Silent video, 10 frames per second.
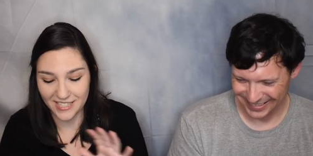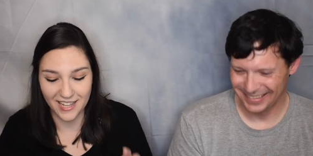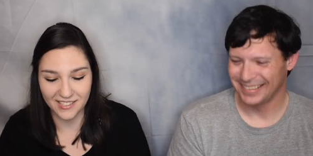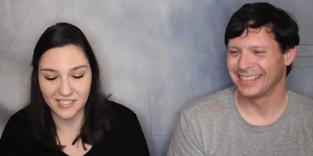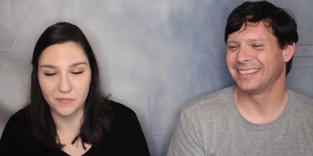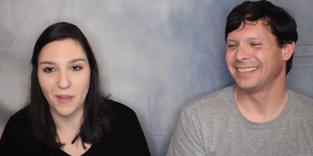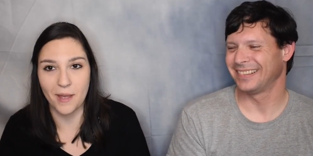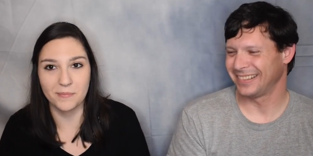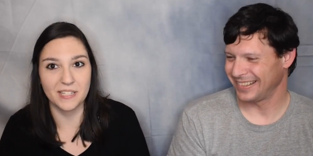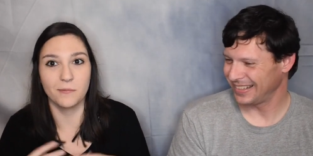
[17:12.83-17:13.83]
Speaker 1: analysis
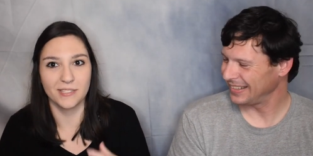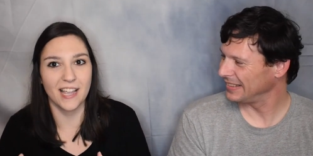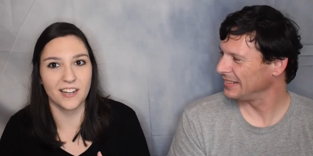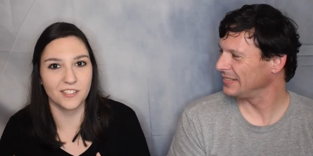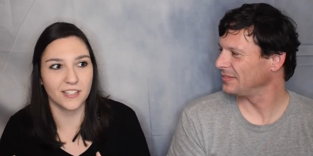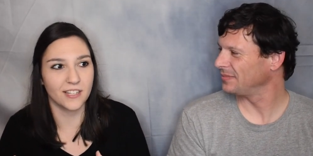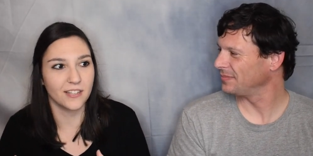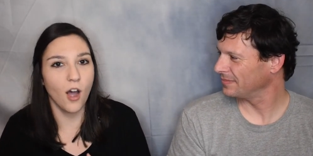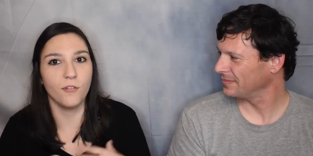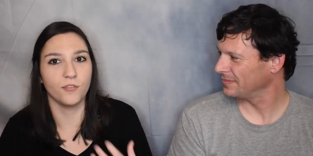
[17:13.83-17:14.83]
maps, and it was actually
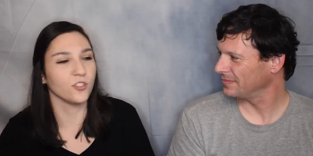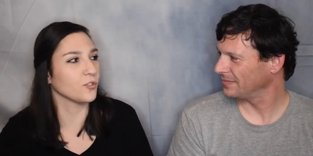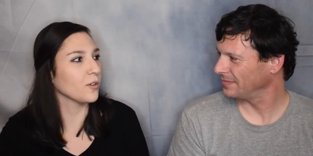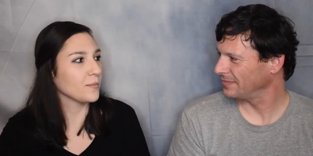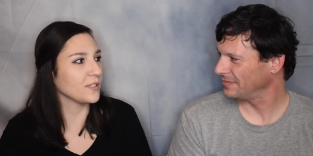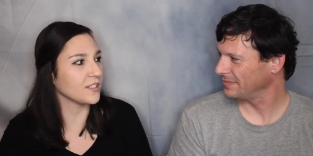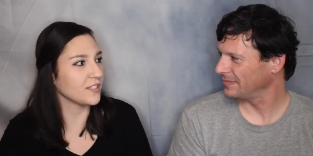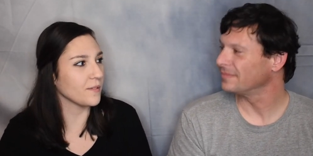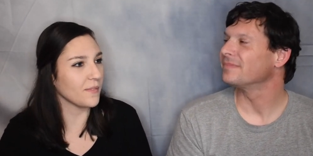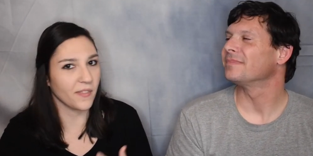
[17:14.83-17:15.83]
of the storm
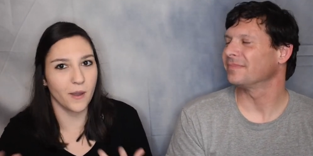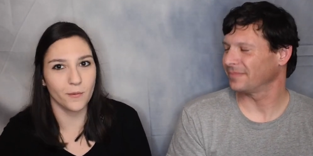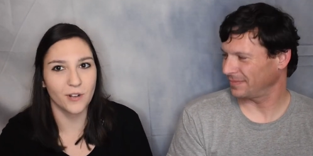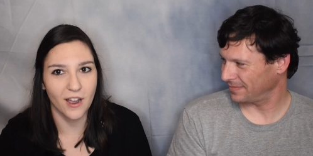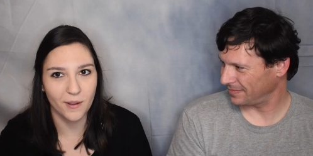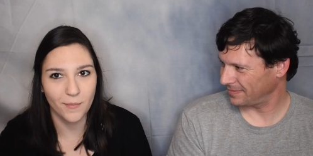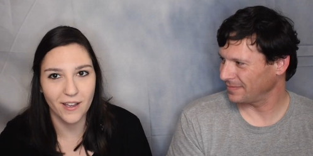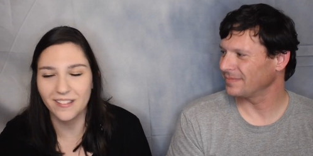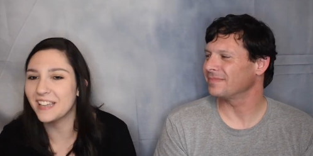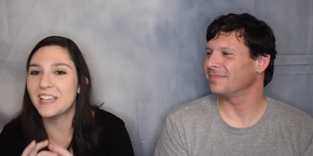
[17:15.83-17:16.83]
system that they were talking
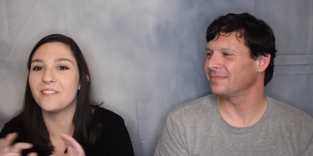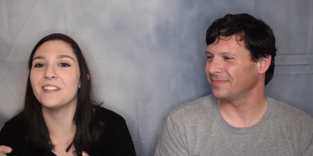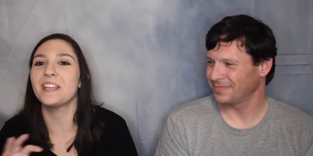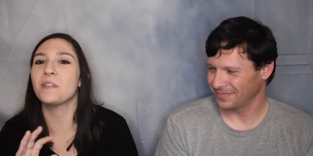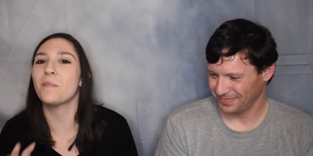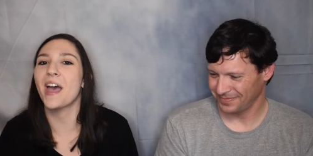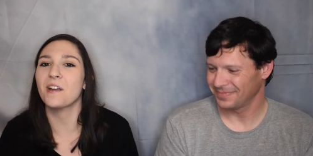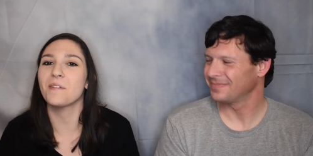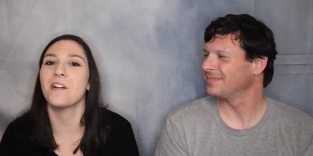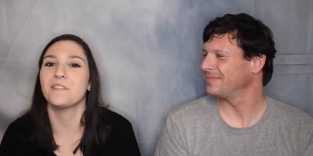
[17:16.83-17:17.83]
about? Like, even, like, the
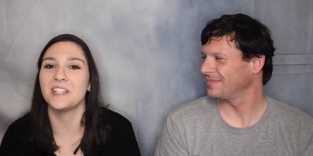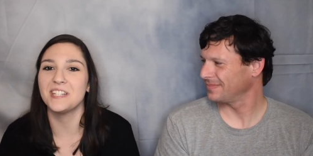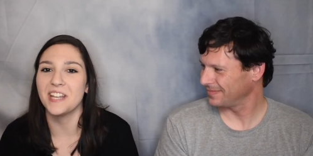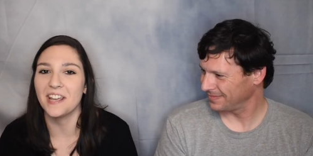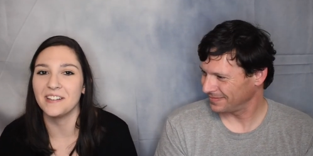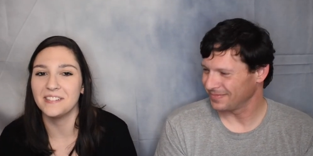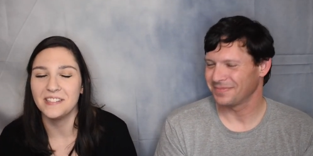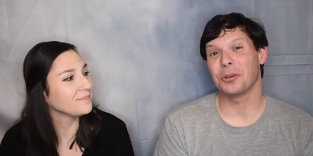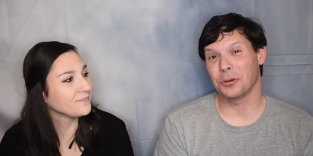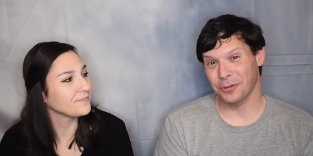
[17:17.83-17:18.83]
background detail.
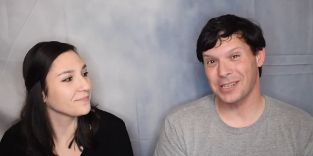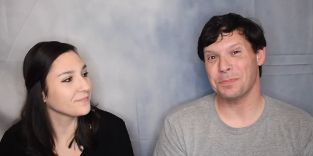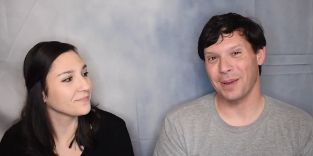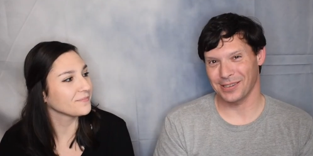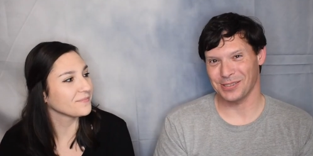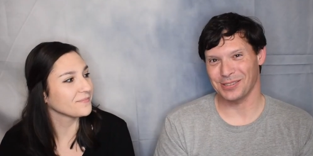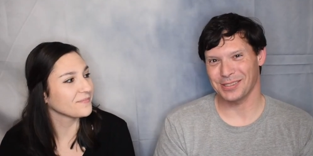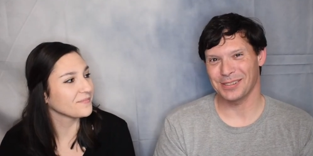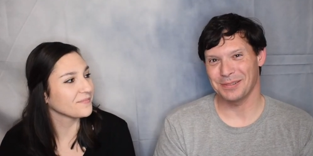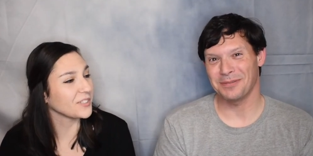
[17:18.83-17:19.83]
Speaker 2: The grease
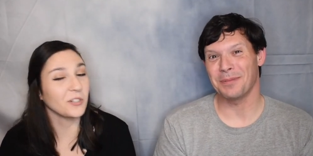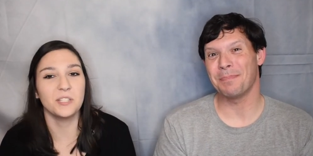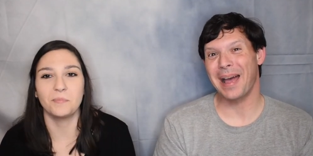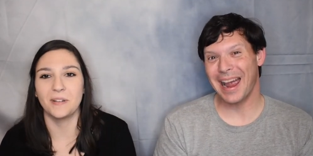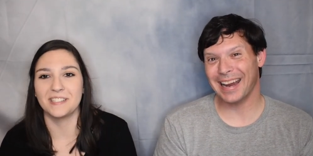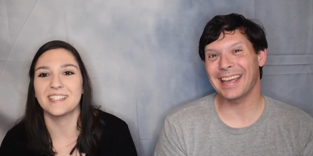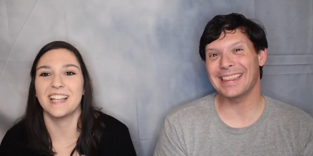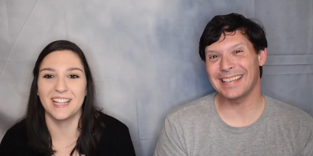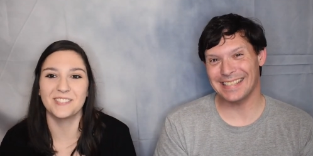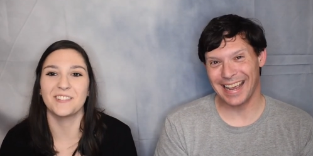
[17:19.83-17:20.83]
pencils back in
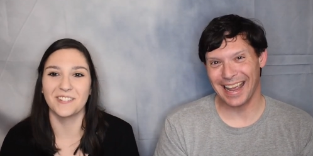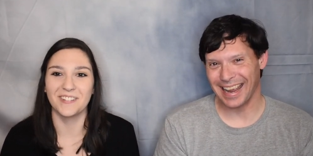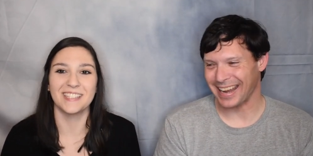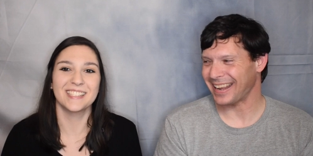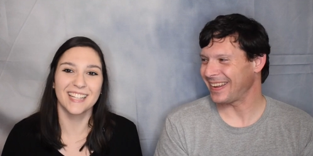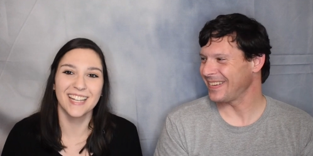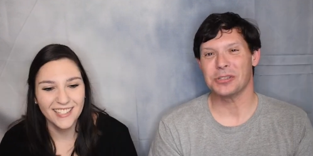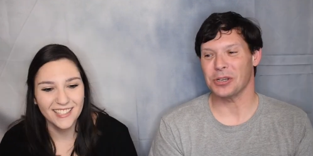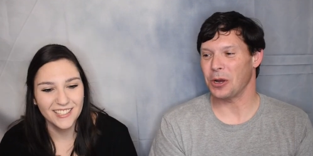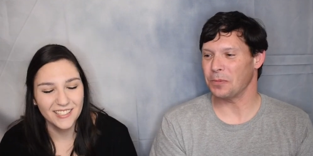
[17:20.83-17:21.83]
the day. Oh.
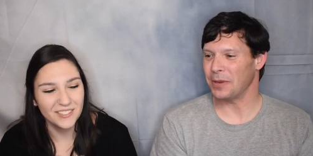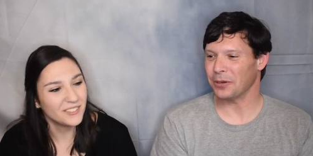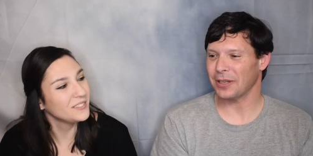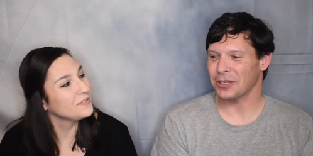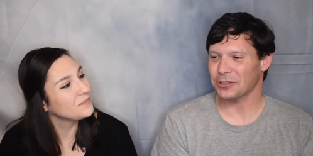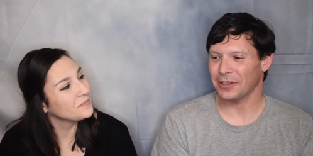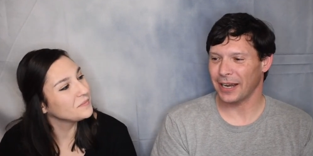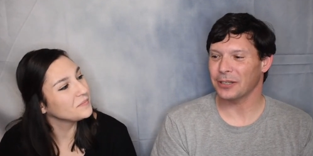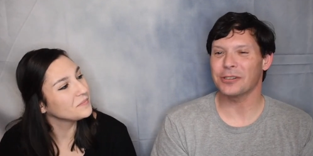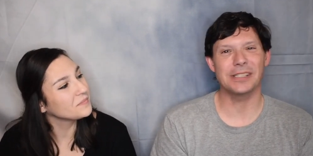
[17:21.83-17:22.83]
So meteorological
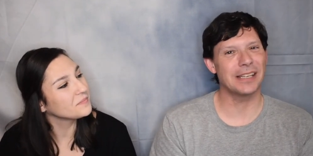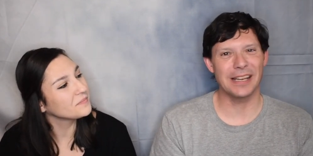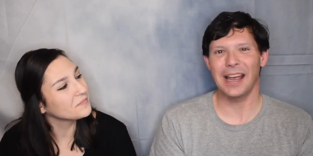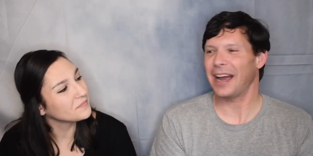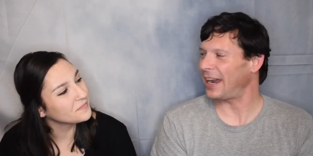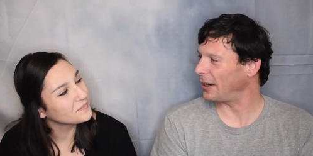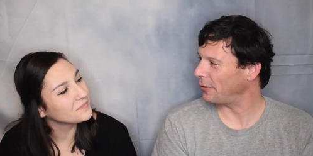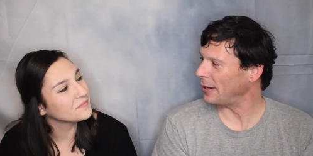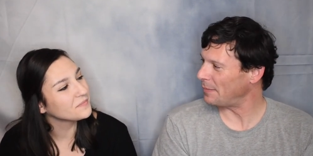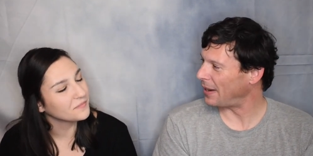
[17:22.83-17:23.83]
accuracy, yeah, I
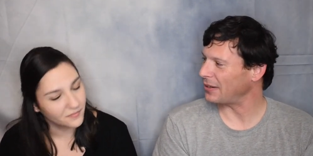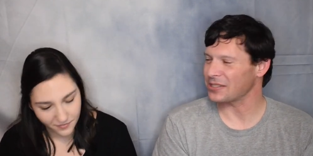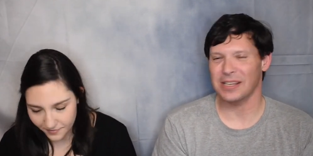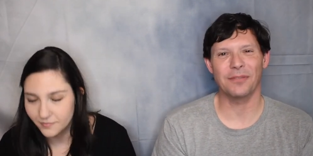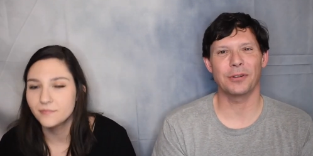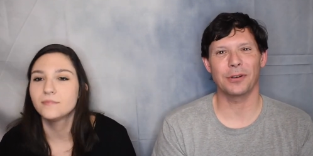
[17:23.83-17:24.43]
agree, about a seven